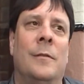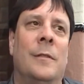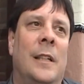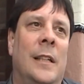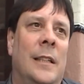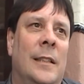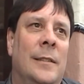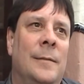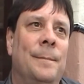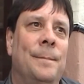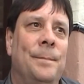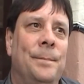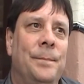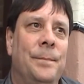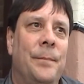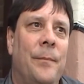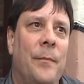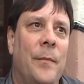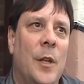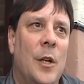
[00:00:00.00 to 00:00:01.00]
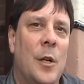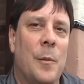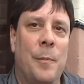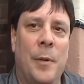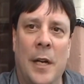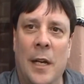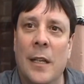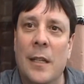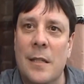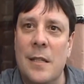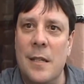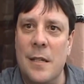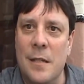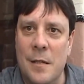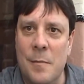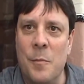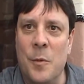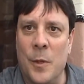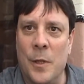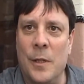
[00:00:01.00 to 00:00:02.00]
Uh, her policies
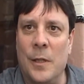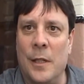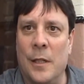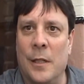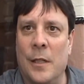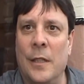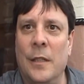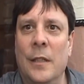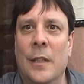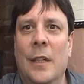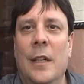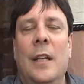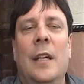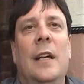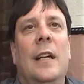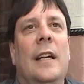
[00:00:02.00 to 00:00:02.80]
more clearly, sure.